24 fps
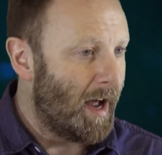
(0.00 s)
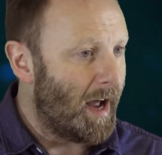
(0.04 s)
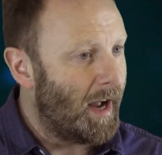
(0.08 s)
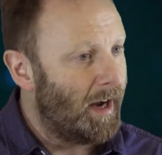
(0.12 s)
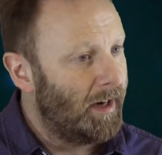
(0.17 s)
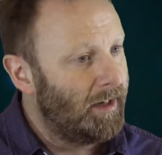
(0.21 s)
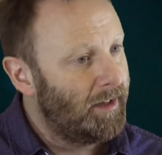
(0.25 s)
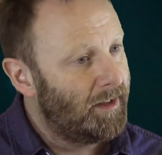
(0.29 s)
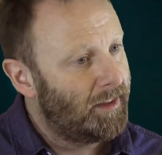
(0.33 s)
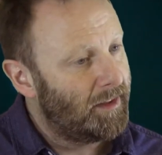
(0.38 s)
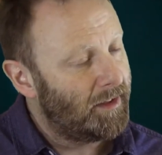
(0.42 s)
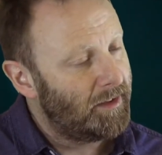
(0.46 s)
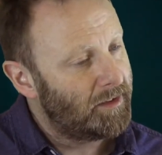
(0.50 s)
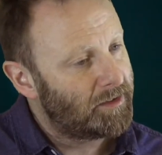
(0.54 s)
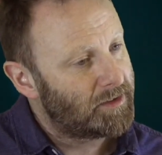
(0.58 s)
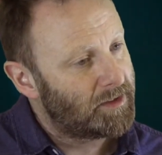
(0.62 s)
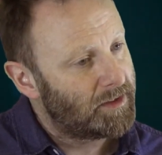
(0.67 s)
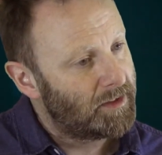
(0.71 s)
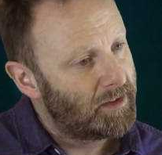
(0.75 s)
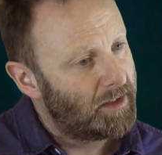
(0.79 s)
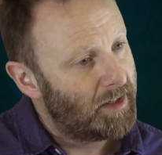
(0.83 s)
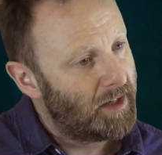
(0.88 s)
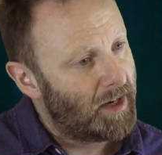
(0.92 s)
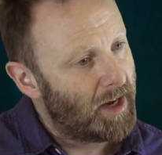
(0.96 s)
And that
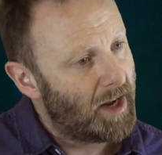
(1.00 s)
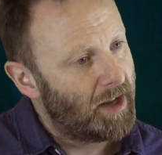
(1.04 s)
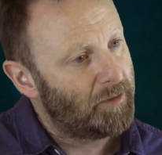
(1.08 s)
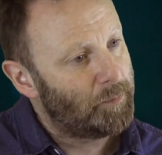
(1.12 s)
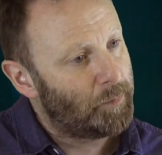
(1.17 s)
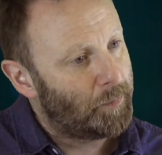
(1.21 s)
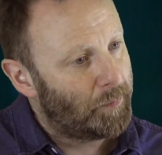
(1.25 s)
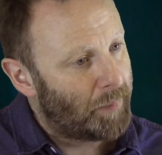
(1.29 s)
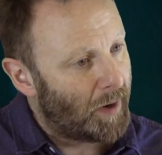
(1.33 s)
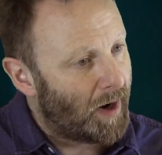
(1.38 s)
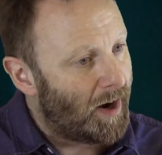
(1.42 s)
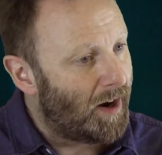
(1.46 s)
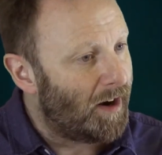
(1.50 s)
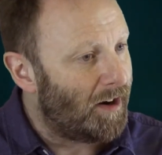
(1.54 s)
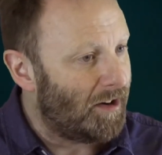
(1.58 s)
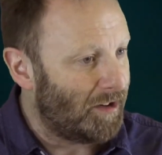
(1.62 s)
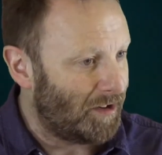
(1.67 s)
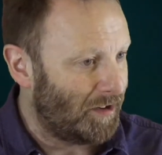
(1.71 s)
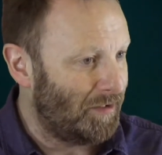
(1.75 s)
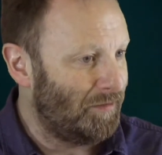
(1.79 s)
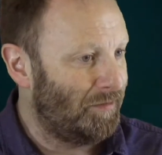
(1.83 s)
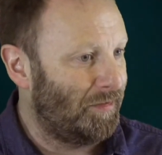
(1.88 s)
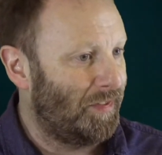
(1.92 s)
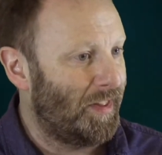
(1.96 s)
as
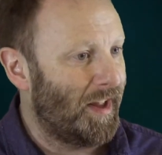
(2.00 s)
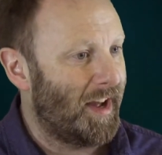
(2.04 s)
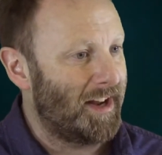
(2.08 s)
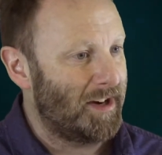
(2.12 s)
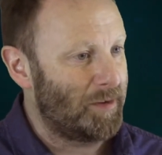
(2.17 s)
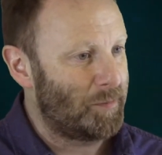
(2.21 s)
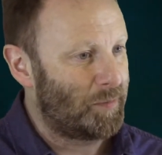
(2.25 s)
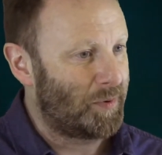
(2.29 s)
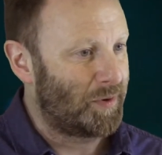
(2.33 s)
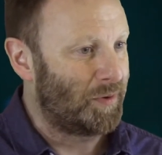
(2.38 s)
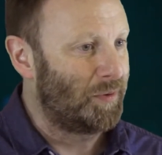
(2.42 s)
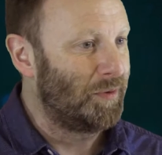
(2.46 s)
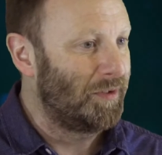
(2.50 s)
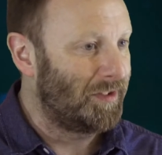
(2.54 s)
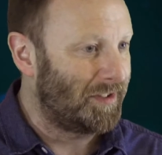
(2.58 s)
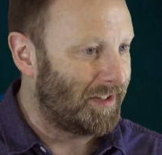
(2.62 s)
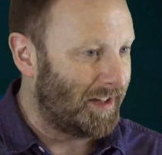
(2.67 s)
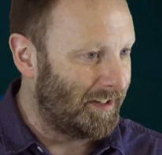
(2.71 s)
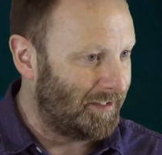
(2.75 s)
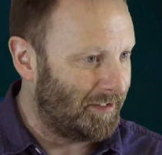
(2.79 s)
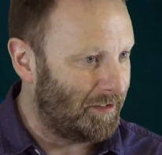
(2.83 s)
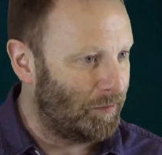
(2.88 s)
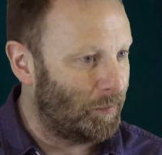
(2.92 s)
part of that process,